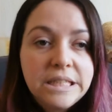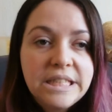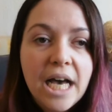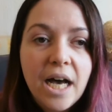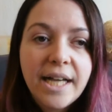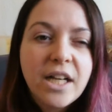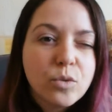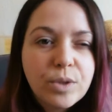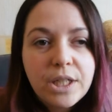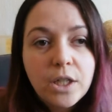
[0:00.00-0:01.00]
yeah, I
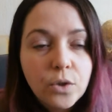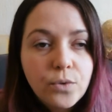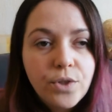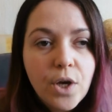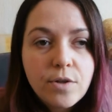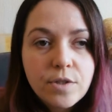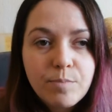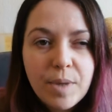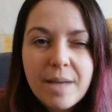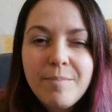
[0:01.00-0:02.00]
can't really include those,
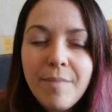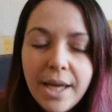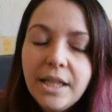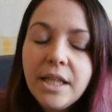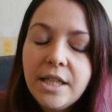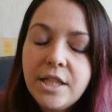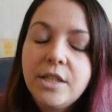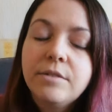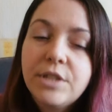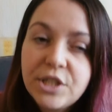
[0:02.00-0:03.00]
but I
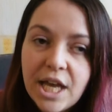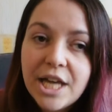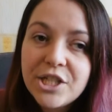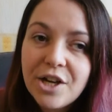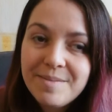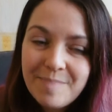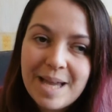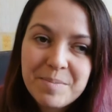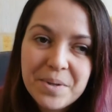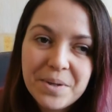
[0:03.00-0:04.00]
mainly sketch on
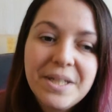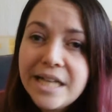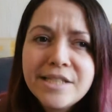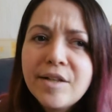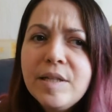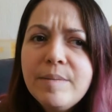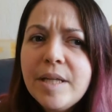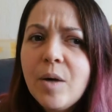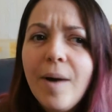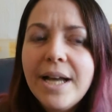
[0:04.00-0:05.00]
paper. It's going to be
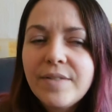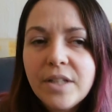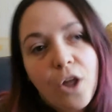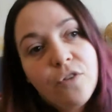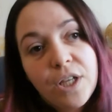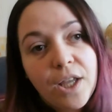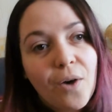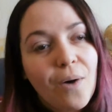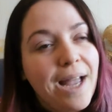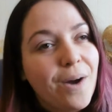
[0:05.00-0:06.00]
quite of a long
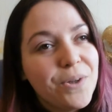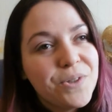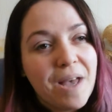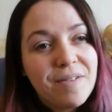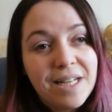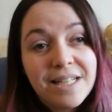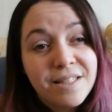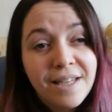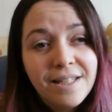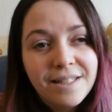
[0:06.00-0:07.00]
video. I also have an
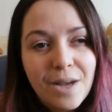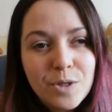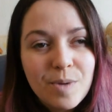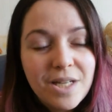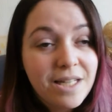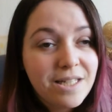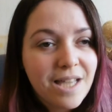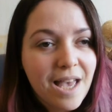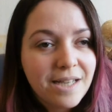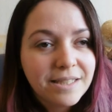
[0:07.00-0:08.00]
exciting announcement in the
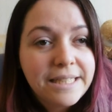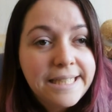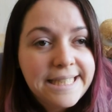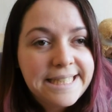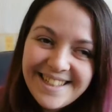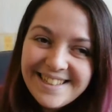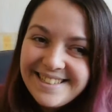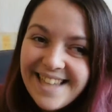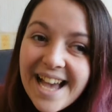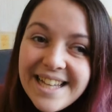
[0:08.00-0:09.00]
end. So
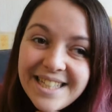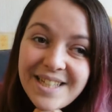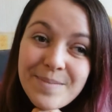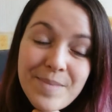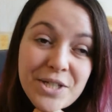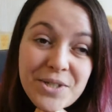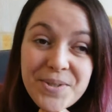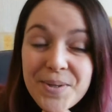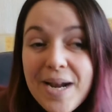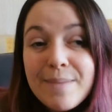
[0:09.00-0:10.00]
yeah, make sure
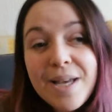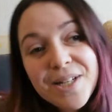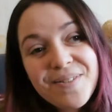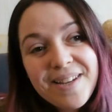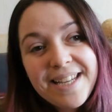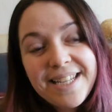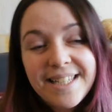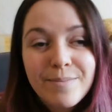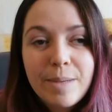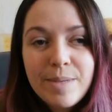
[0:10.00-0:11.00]
to grab a drink,
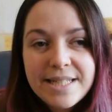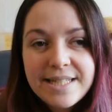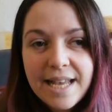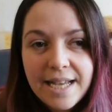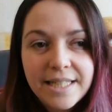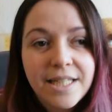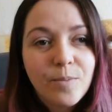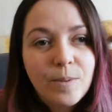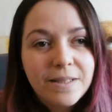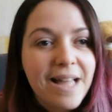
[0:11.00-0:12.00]
maybe a snack,
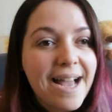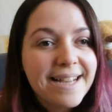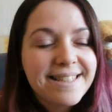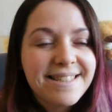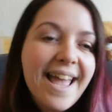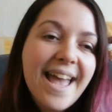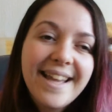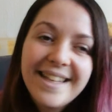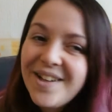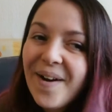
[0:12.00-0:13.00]
relax and
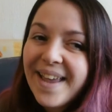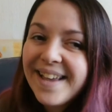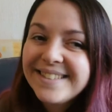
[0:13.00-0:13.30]
enjoy.